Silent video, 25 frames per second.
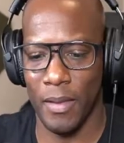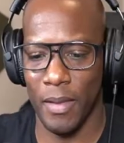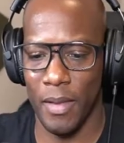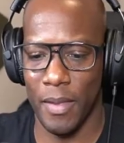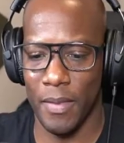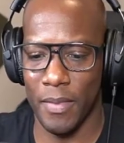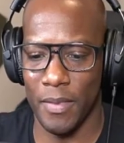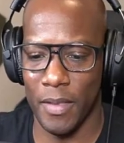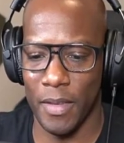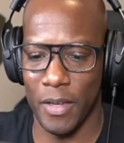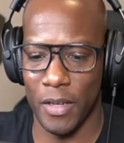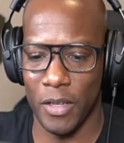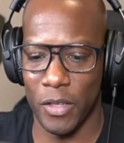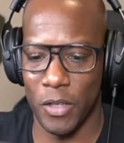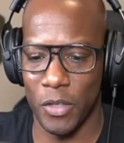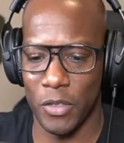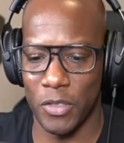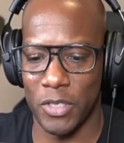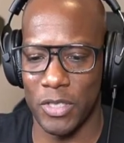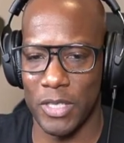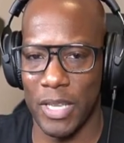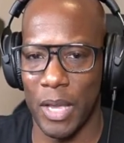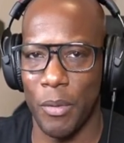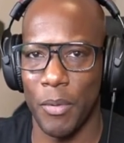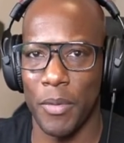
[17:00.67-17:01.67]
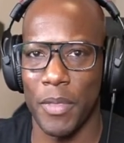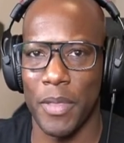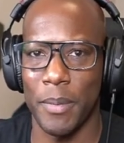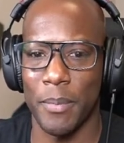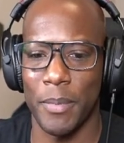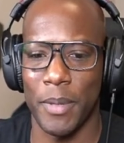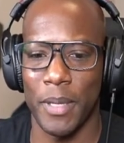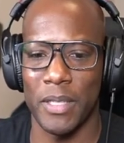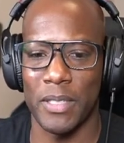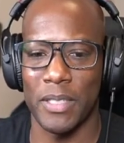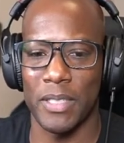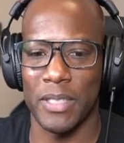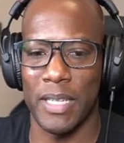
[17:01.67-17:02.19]
And then it closes out with him
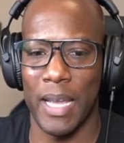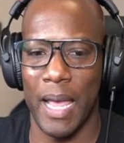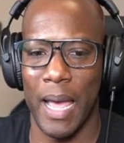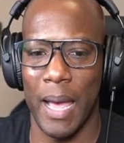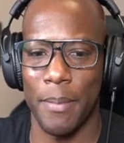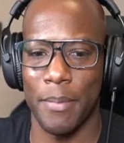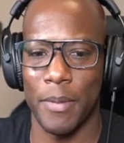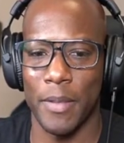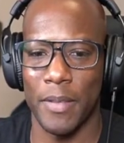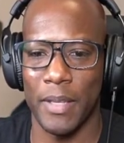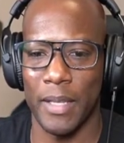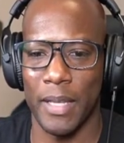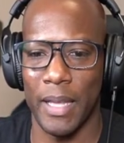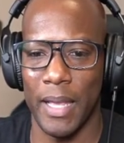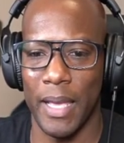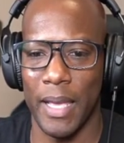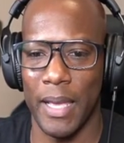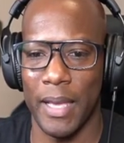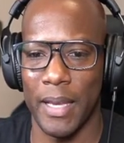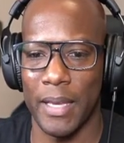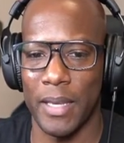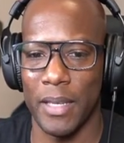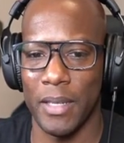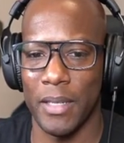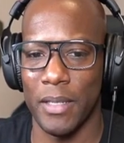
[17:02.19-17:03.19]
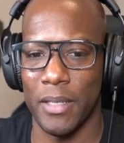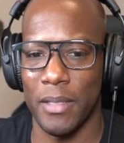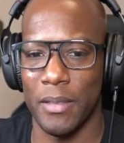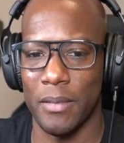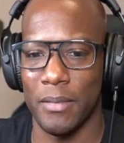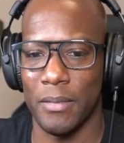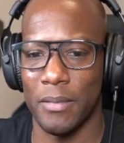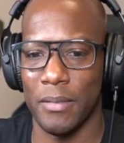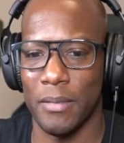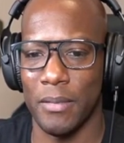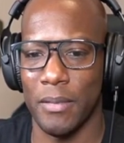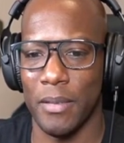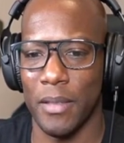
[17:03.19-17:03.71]
getting stabbed in the leg, and
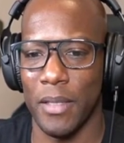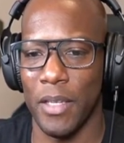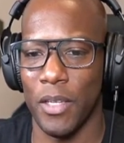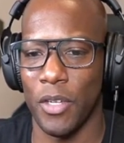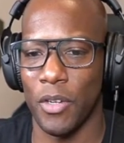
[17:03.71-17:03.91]
he